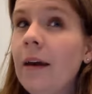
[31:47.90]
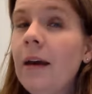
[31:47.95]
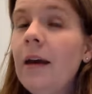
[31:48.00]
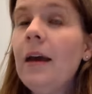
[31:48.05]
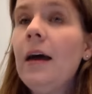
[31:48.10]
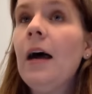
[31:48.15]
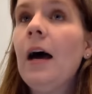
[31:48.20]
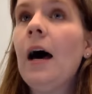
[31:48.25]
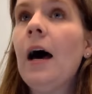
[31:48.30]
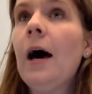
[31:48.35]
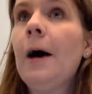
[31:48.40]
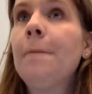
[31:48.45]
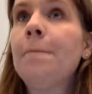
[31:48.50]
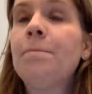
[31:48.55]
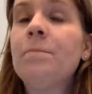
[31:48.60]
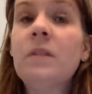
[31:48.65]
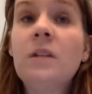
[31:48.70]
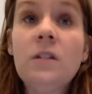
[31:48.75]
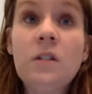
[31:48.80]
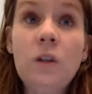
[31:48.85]
Um,
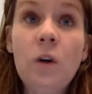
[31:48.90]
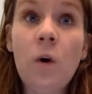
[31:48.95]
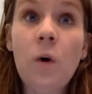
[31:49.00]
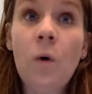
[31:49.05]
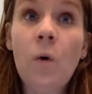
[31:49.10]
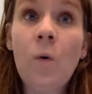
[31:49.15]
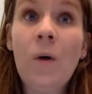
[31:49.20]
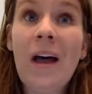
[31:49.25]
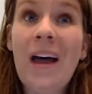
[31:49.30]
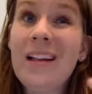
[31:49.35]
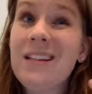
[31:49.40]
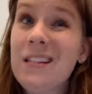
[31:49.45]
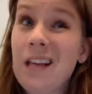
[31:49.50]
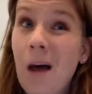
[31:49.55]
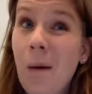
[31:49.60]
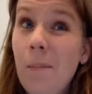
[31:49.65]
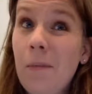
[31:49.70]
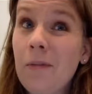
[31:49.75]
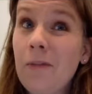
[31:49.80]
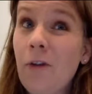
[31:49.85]
so heads
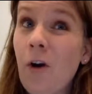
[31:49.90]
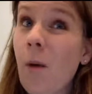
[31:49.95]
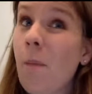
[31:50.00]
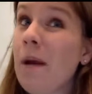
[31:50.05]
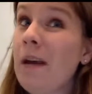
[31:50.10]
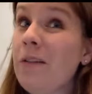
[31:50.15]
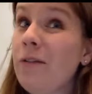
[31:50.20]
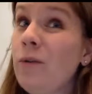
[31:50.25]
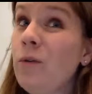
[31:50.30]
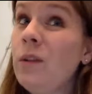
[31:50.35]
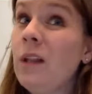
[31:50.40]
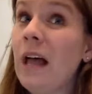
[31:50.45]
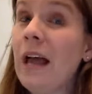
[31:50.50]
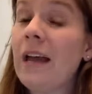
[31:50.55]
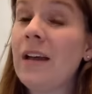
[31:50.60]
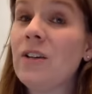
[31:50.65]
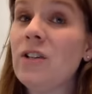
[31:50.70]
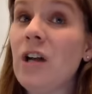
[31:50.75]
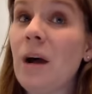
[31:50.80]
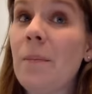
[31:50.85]
up for all my Food
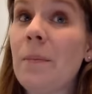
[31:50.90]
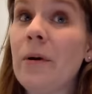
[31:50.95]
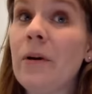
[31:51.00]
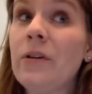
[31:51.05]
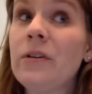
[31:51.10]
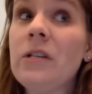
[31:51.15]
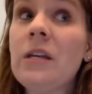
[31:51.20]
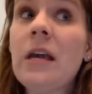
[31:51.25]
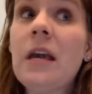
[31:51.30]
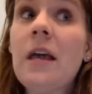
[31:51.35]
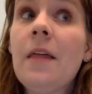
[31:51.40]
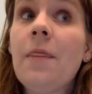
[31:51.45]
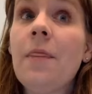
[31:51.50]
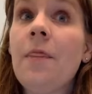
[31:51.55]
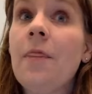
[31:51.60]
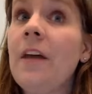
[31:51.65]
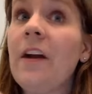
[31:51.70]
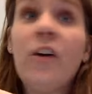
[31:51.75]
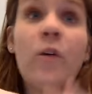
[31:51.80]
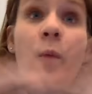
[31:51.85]
Lion shoppers,
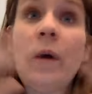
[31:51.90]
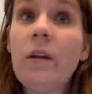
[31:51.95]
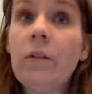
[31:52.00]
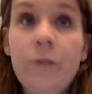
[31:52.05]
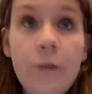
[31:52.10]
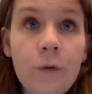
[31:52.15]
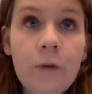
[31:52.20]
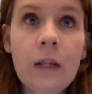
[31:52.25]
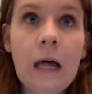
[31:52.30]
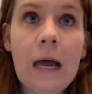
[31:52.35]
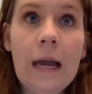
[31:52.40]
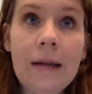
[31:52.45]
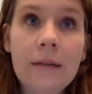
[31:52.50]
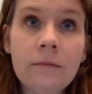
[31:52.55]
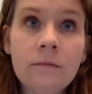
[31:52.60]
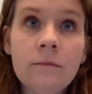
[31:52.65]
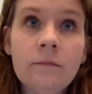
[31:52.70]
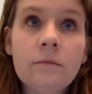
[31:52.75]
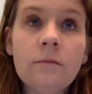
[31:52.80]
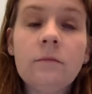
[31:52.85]
there went Food
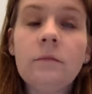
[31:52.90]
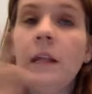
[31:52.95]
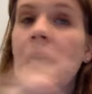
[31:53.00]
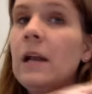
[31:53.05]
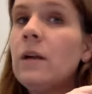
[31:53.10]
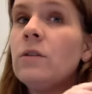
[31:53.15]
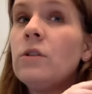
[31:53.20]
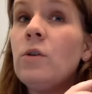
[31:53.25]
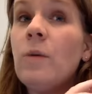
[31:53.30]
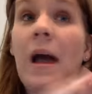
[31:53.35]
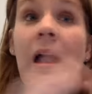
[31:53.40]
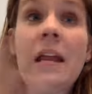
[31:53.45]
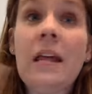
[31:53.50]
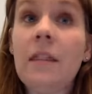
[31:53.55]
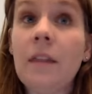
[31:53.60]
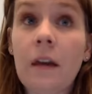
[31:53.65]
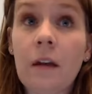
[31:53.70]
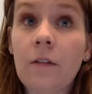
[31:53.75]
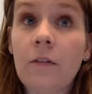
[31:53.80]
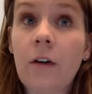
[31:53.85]
Lion. They don't do
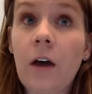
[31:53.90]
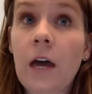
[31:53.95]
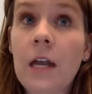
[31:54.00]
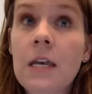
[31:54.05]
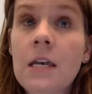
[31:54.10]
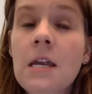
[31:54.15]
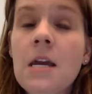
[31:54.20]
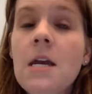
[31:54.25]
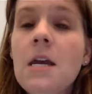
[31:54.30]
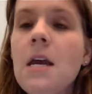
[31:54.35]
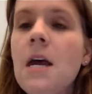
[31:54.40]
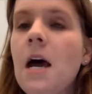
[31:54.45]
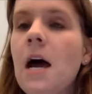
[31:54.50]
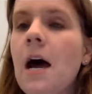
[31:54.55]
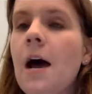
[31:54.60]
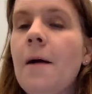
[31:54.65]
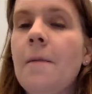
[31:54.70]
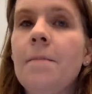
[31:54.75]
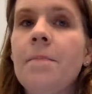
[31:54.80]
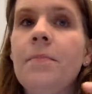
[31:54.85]
anything fun.
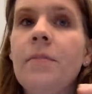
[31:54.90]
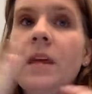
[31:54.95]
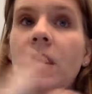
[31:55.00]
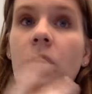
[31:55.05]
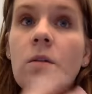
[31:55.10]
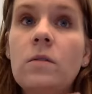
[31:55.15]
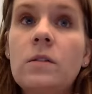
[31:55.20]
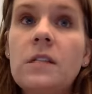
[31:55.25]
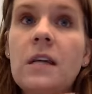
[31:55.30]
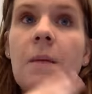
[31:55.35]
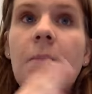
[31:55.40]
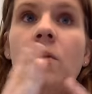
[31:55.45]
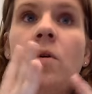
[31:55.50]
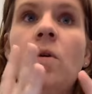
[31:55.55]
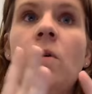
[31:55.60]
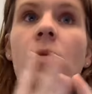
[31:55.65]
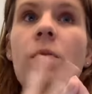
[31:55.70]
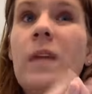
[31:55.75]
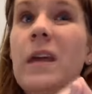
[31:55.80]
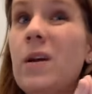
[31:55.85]
Um, they don't
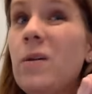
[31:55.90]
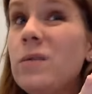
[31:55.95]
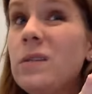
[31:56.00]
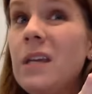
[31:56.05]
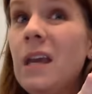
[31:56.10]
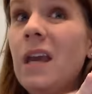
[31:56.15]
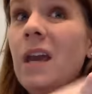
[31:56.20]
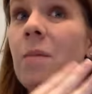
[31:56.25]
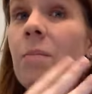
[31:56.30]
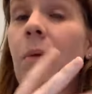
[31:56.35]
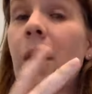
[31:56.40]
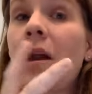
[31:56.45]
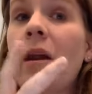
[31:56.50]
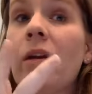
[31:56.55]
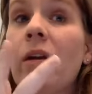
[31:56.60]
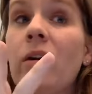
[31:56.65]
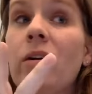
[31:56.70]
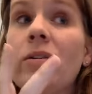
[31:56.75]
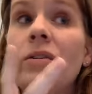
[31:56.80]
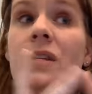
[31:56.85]
double, they don't take
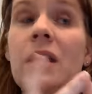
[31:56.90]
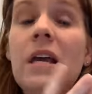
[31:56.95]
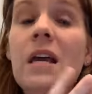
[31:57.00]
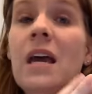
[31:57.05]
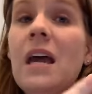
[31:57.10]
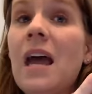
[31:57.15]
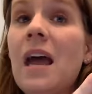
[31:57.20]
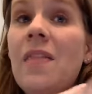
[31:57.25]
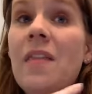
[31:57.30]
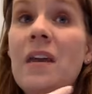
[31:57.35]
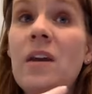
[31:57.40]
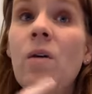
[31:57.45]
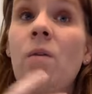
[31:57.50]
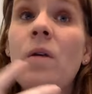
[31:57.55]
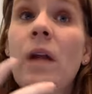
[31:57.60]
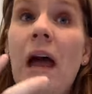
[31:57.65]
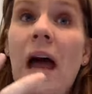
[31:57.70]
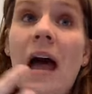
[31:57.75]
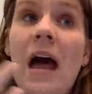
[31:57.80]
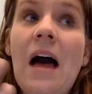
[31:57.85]
competitors, and they don't
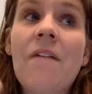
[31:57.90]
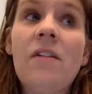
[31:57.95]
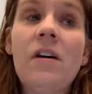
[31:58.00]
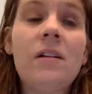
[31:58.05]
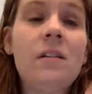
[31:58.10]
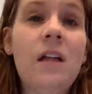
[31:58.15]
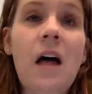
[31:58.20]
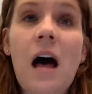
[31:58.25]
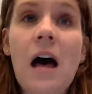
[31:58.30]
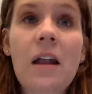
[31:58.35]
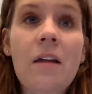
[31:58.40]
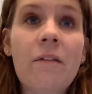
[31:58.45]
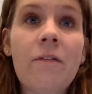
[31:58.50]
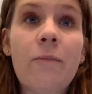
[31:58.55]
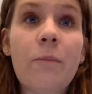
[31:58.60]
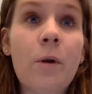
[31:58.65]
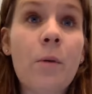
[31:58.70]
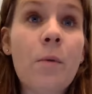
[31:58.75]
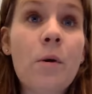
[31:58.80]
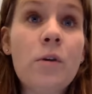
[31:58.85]
have a lot of
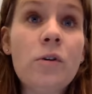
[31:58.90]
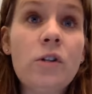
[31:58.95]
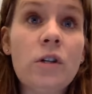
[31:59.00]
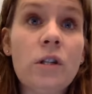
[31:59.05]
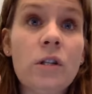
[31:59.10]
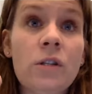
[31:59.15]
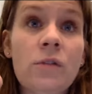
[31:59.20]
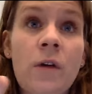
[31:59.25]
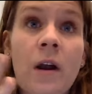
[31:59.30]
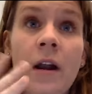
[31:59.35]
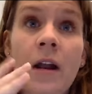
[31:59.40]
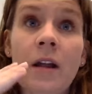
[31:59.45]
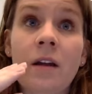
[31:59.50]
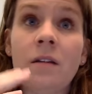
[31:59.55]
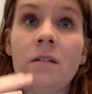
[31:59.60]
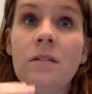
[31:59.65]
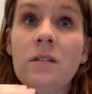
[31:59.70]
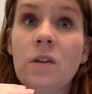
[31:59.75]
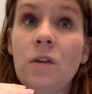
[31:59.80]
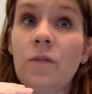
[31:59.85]
promotions running.
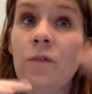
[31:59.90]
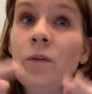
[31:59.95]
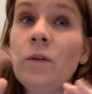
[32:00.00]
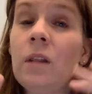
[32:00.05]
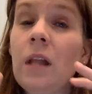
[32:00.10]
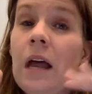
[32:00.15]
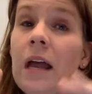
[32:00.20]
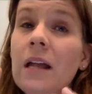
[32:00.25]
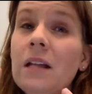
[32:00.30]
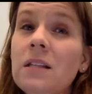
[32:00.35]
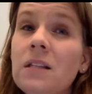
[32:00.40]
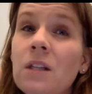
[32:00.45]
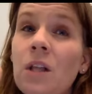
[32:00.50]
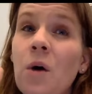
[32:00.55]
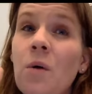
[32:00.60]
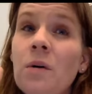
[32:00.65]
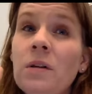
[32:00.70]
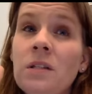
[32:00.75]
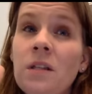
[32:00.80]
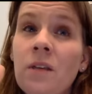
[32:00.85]
So Food Lion's
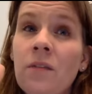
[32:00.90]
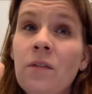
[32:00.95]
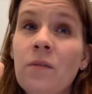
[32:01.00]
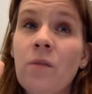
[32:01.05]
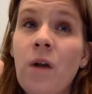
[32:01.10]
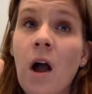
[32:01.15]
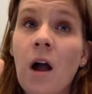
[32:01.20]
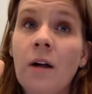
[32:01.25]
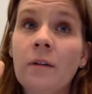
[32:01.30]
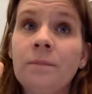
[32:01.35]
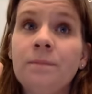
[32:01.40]
lowest of the rung.